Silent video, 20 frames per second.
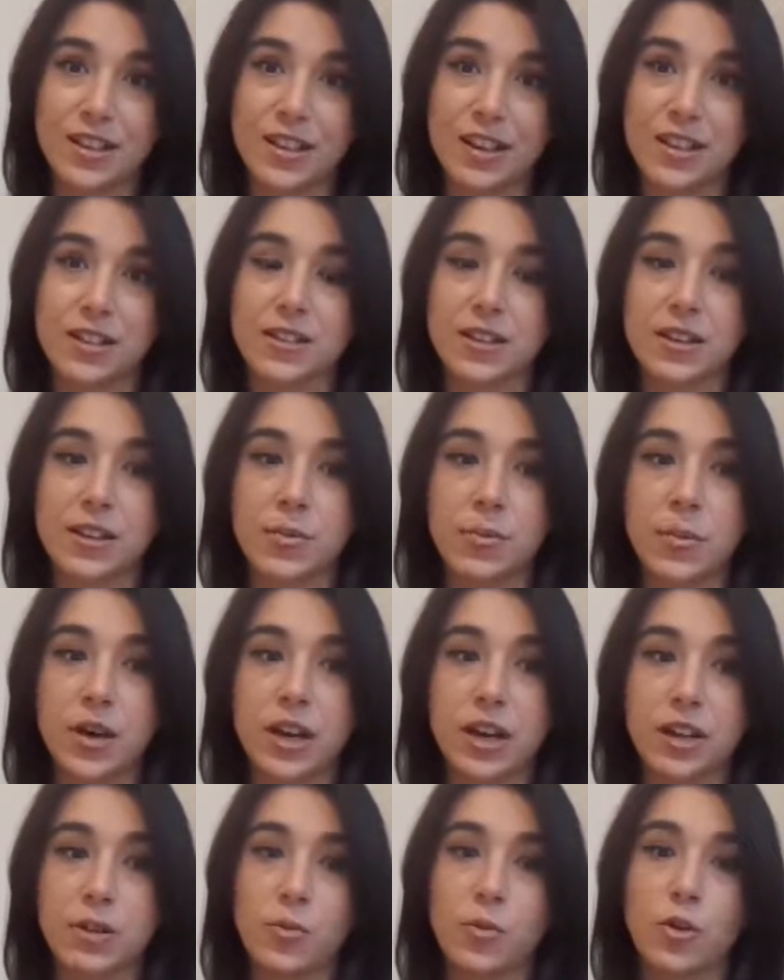It's going to
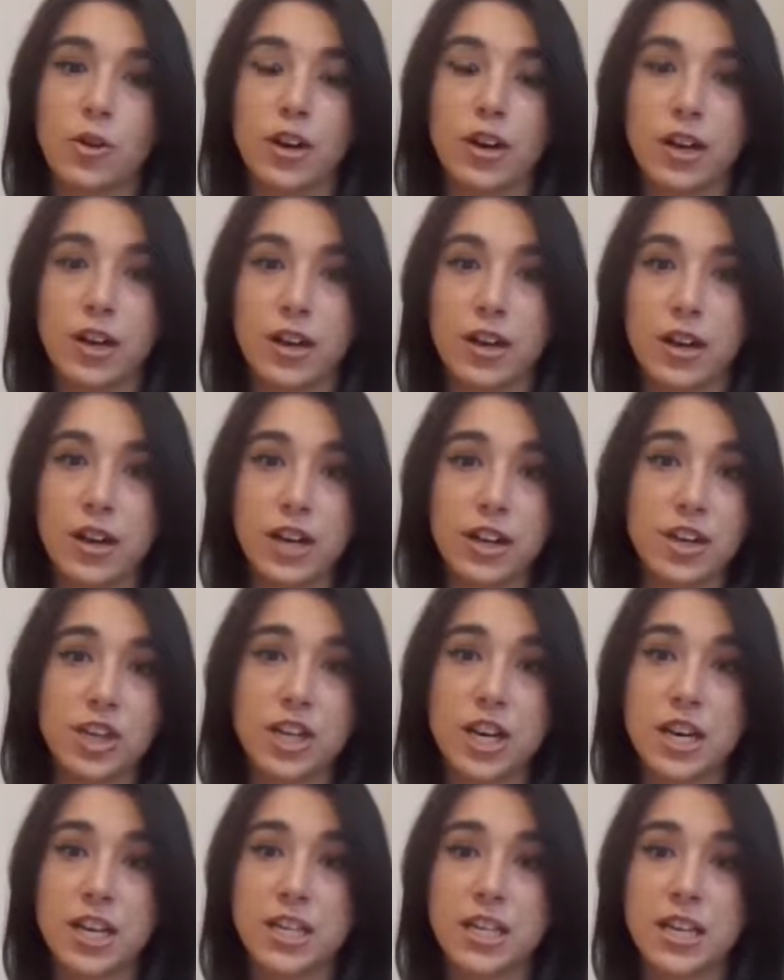make it more
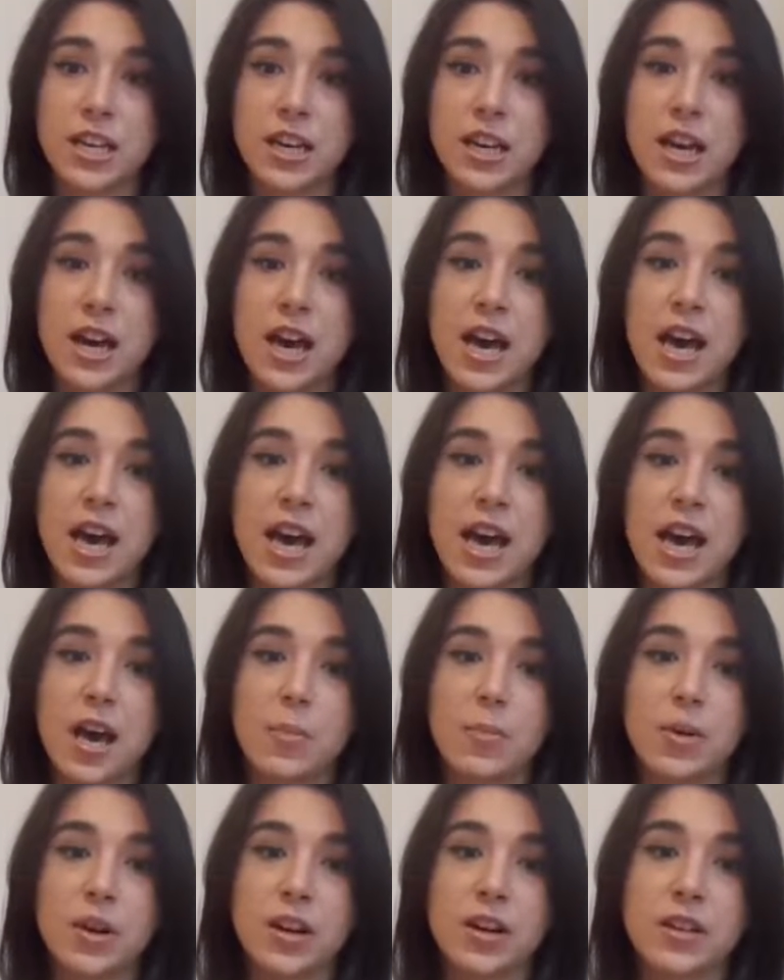irritating,
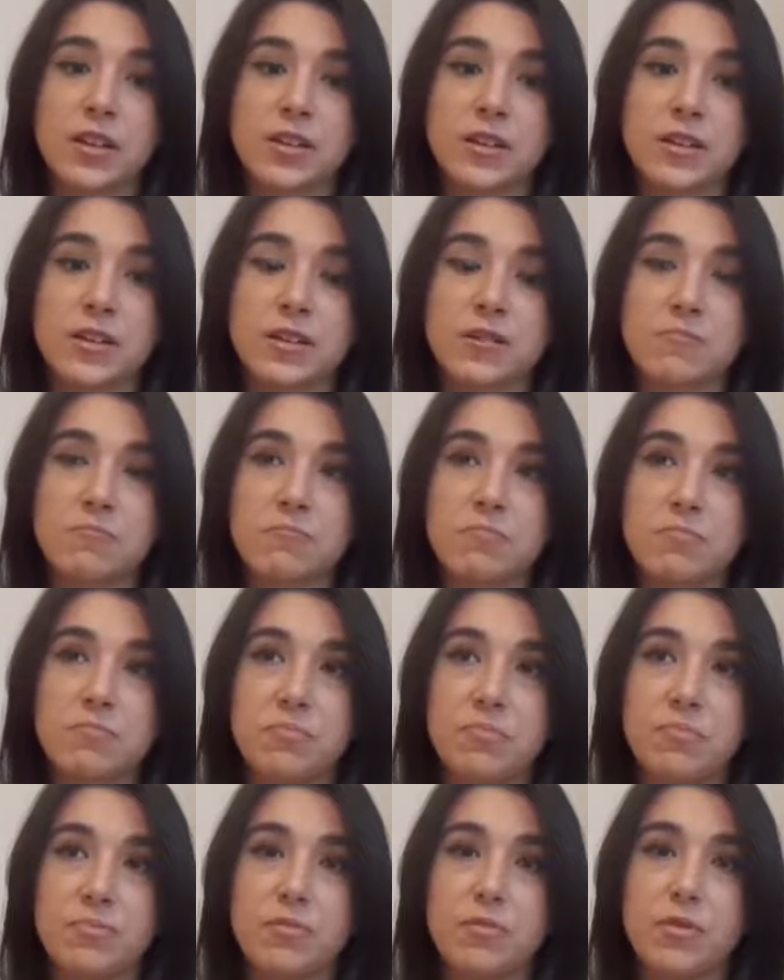because
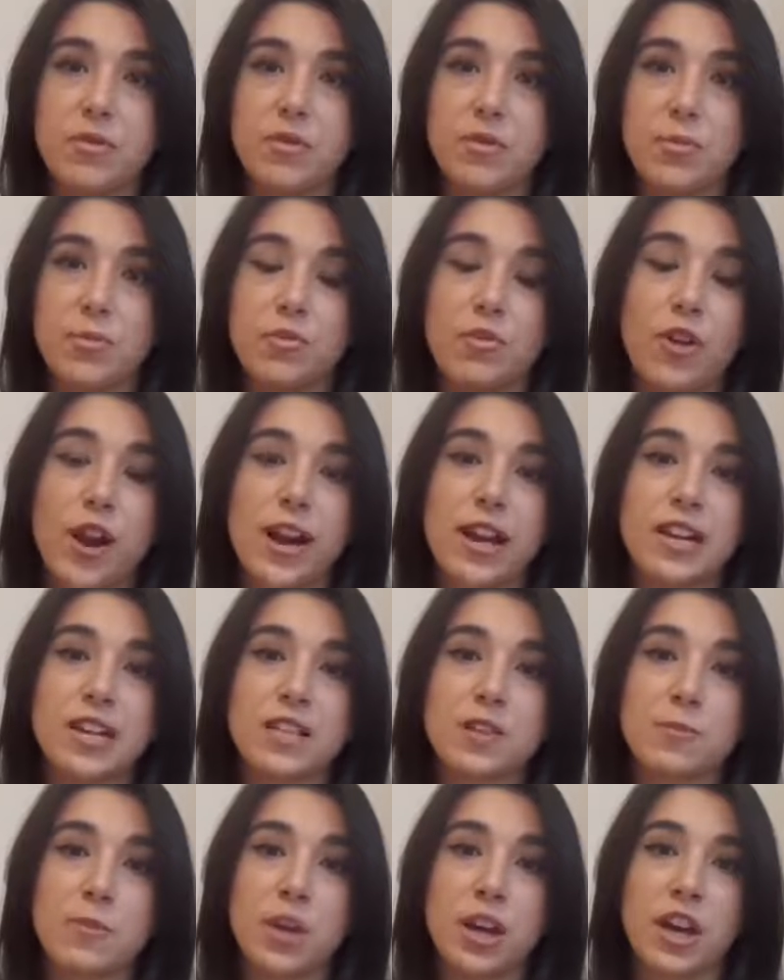frankly
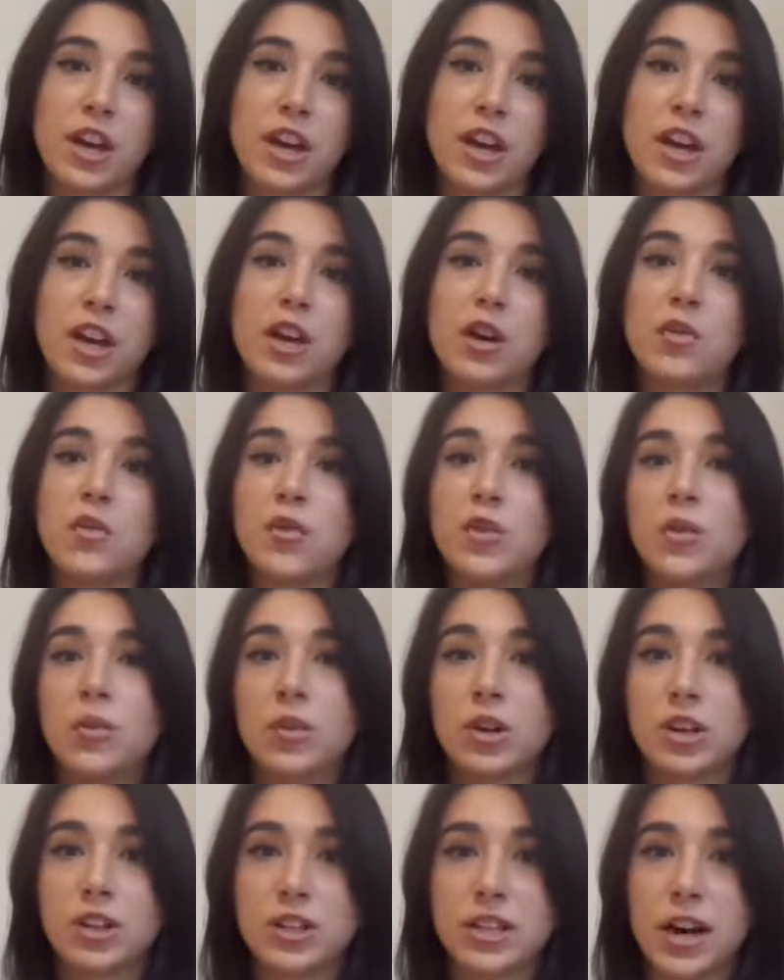speaking, if you
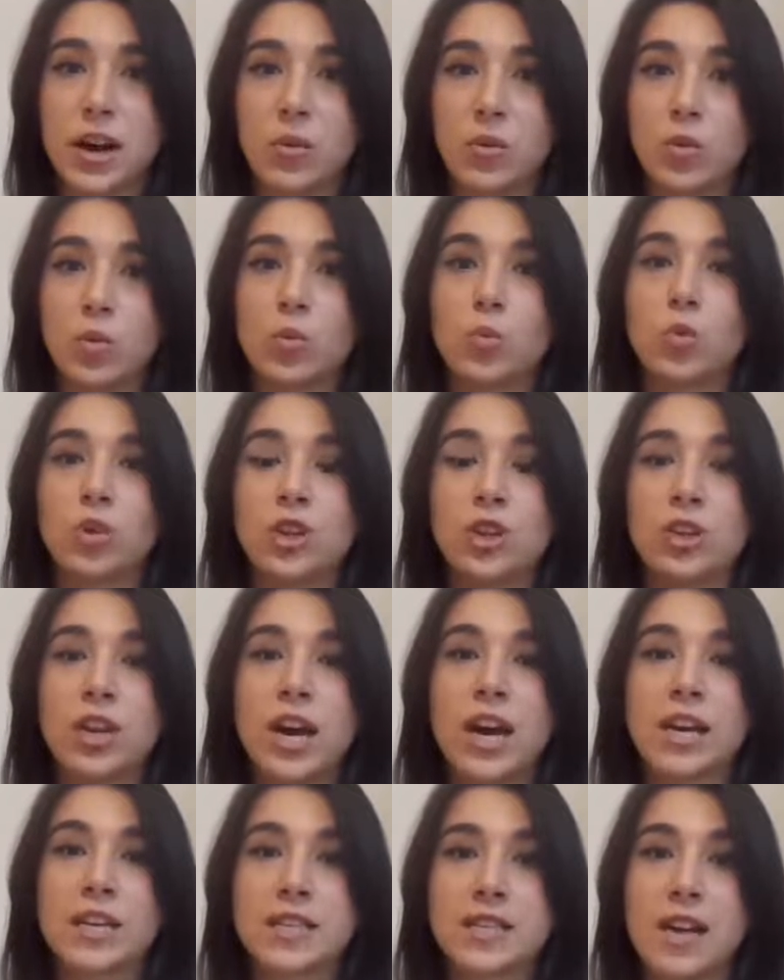are down, would you
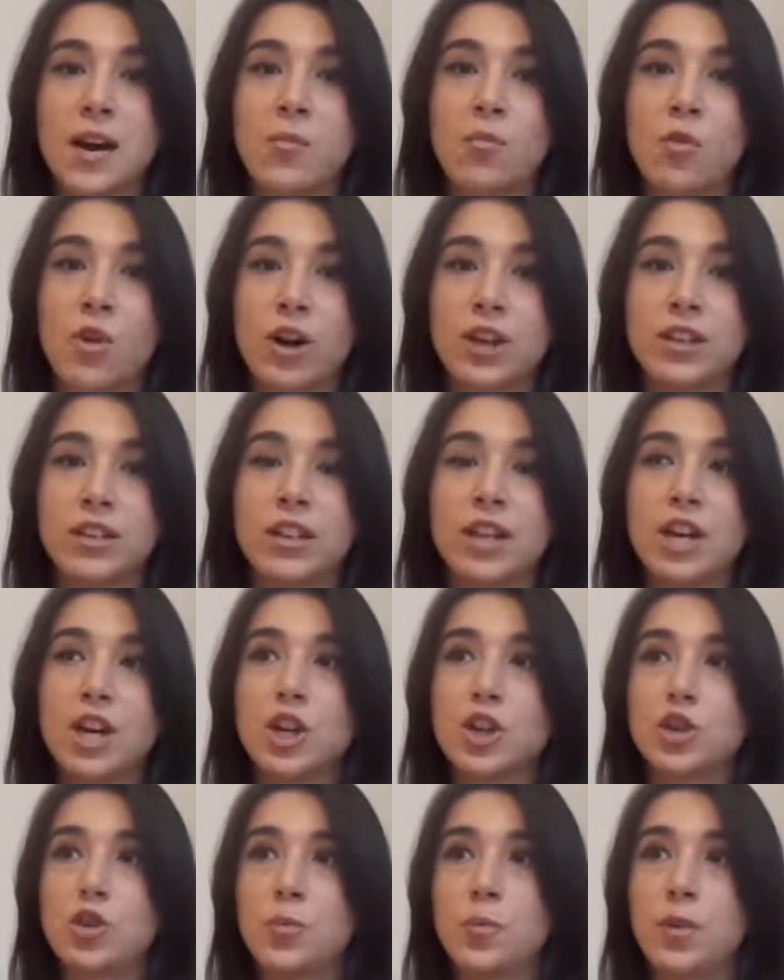like someone
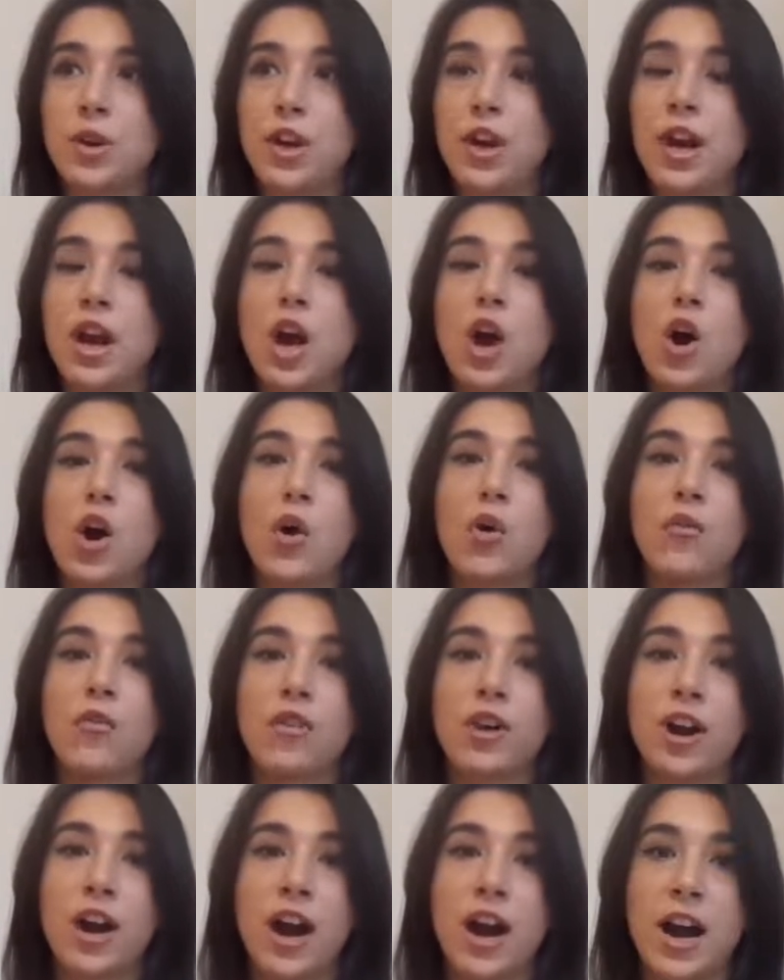to be
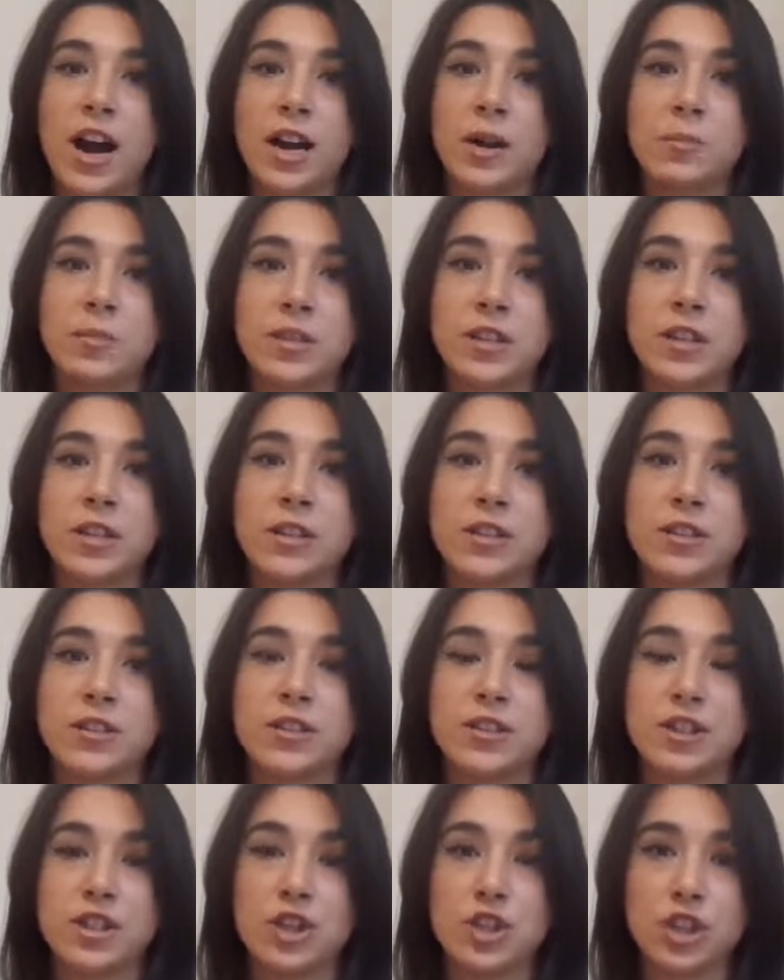overhyped
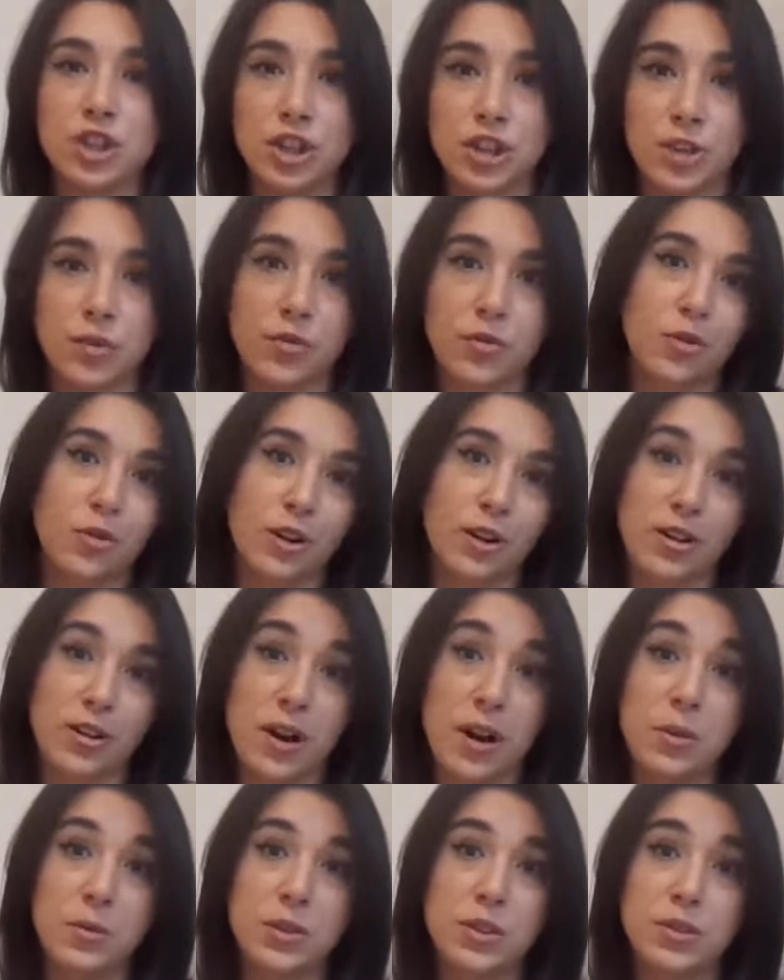and cheerful
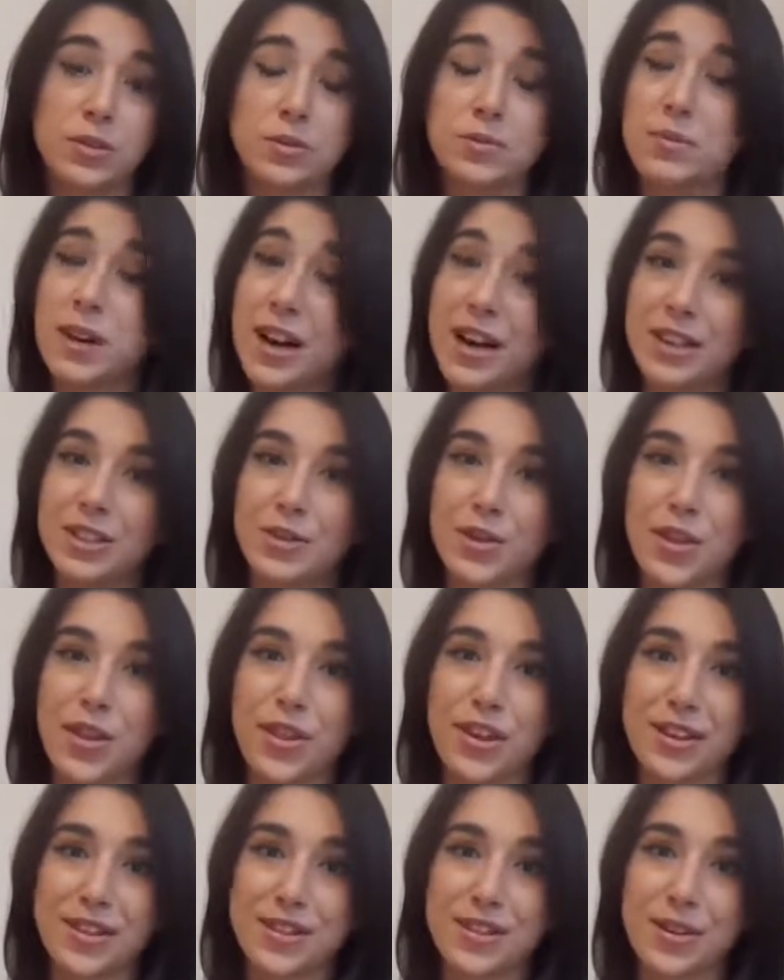around you? I don't
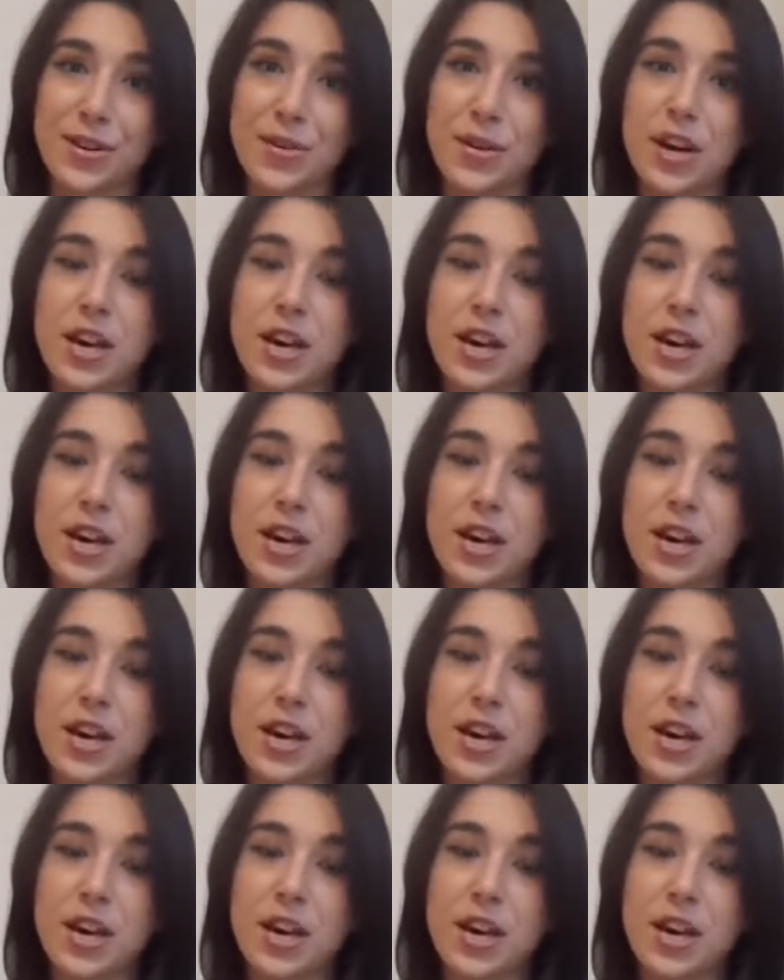think so.